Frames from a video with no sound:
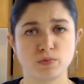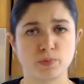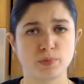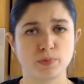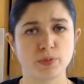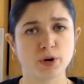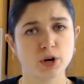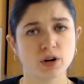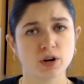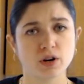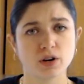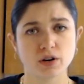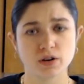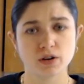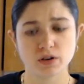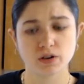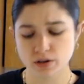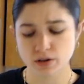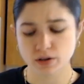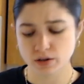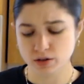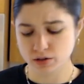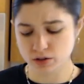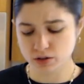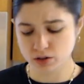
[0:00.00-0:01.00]

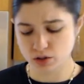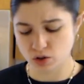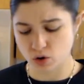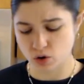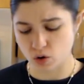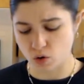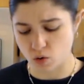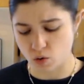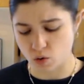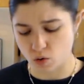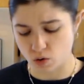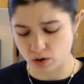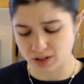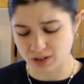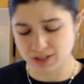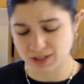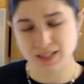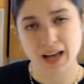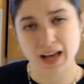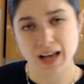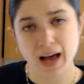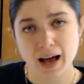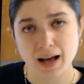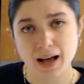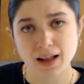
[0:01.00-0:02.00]
burgers or
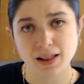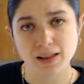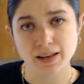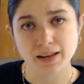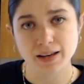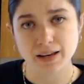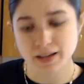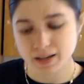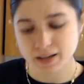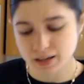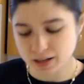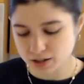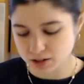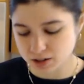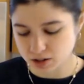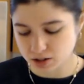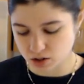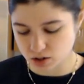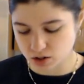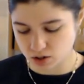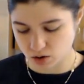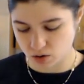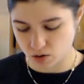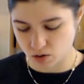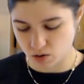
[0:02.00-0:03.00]

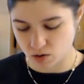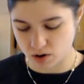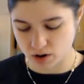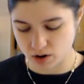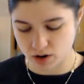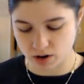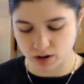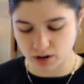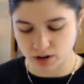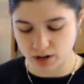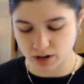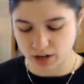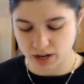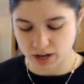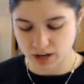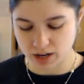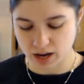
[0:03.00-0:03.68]
salads or